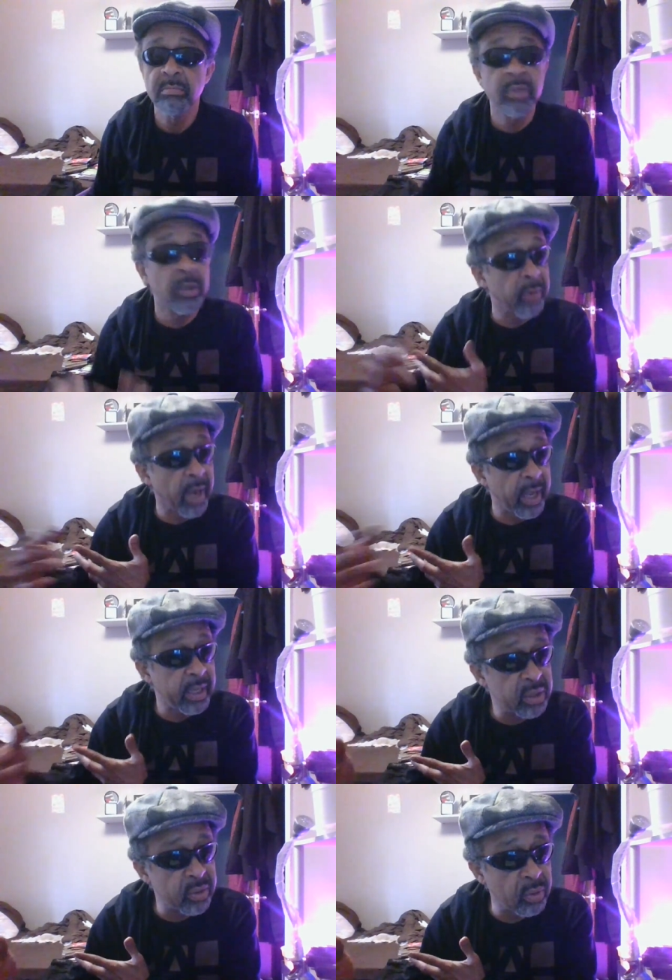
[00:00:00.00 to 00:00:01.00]
the right
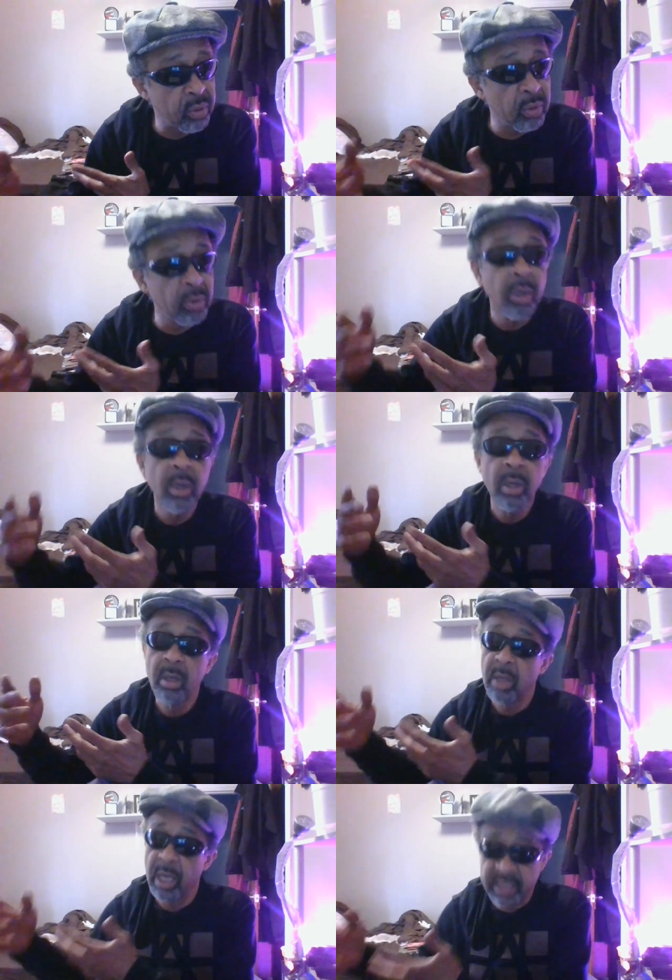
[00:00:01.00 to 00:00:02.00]
to
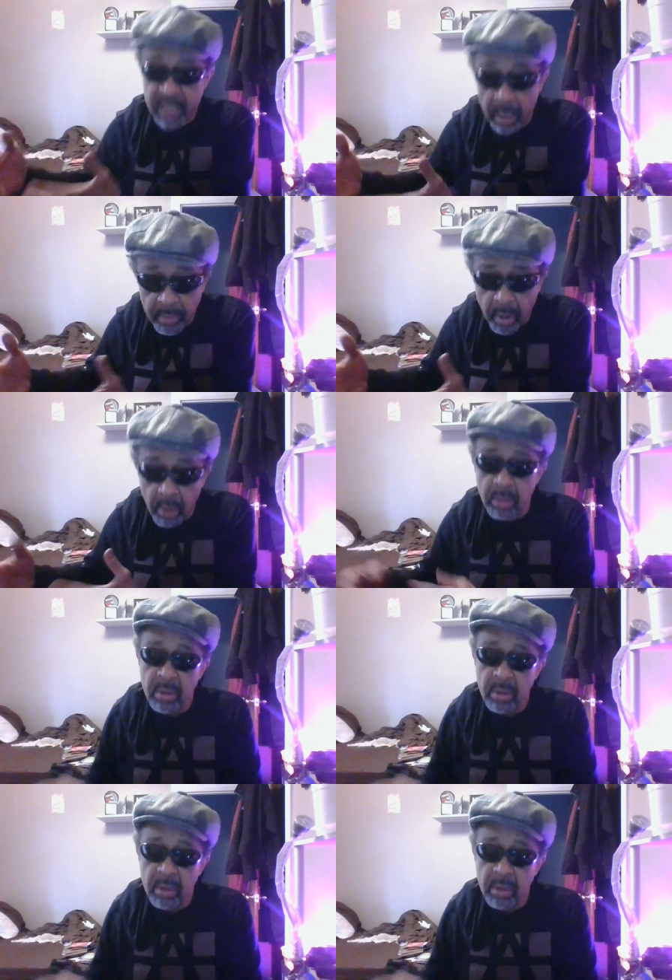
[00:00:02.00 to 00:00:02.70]
assemble,